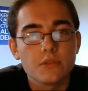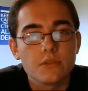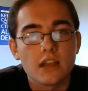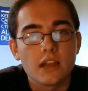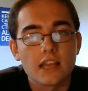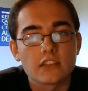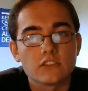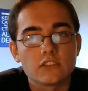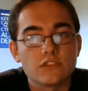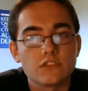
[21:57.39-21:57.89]
the
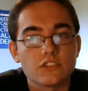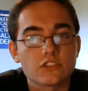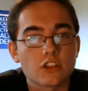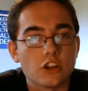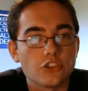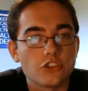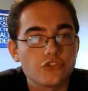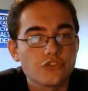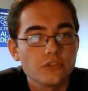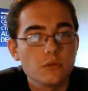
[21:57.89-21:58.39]
likes of
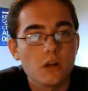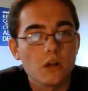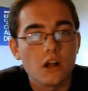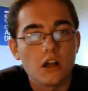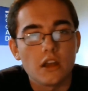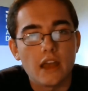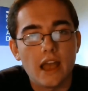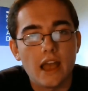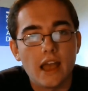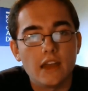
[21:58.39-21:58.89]
Justicar
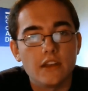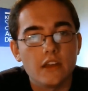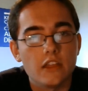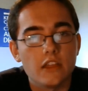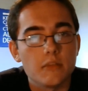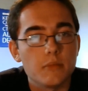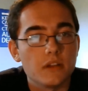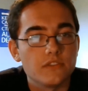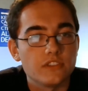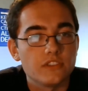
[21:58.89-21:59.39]
Trueheart and
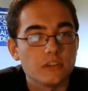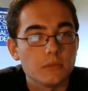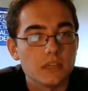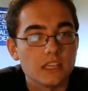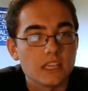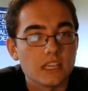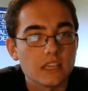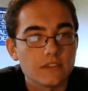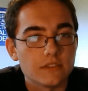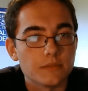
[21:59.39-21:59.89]
other buffs that are
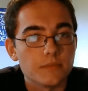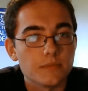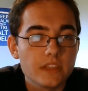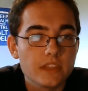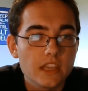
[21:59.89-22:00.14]
being given.